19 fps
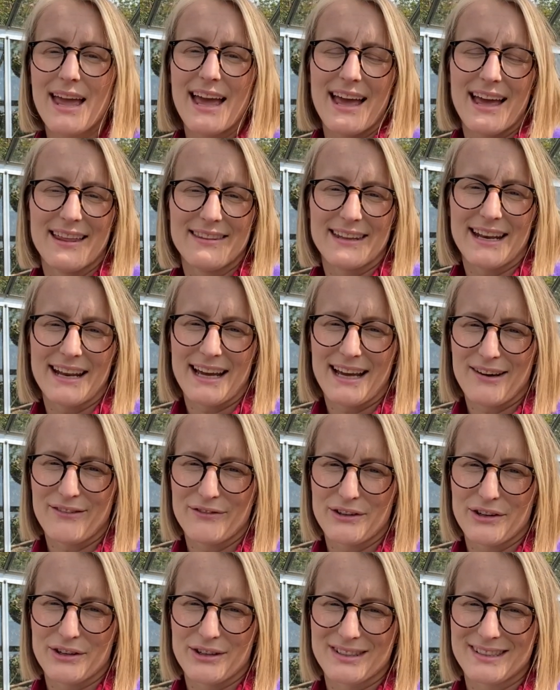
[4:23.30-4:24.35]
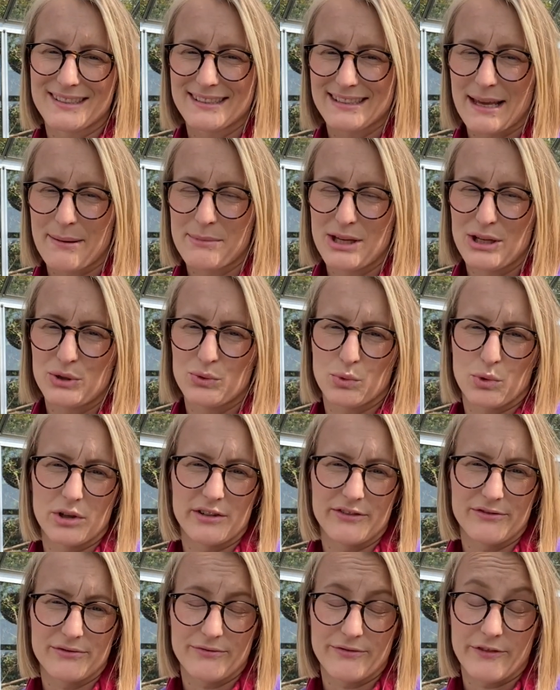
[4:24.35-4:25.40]
And then I have the
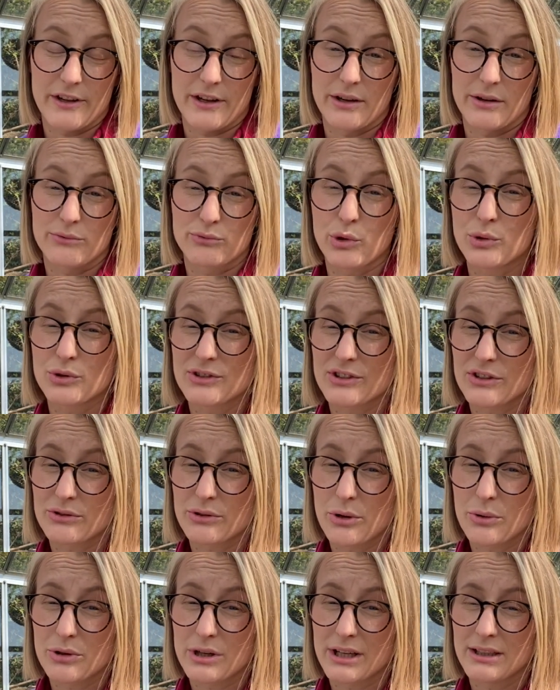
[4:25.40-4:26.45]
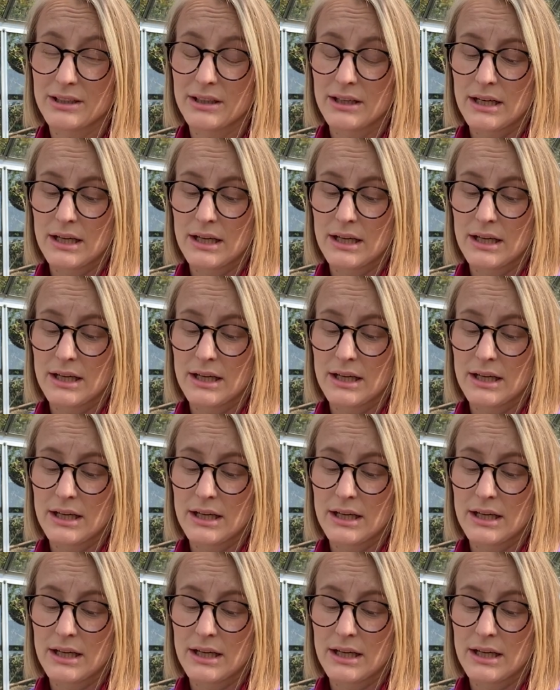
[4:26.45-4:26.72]
semi-dwarf Rosa Krone,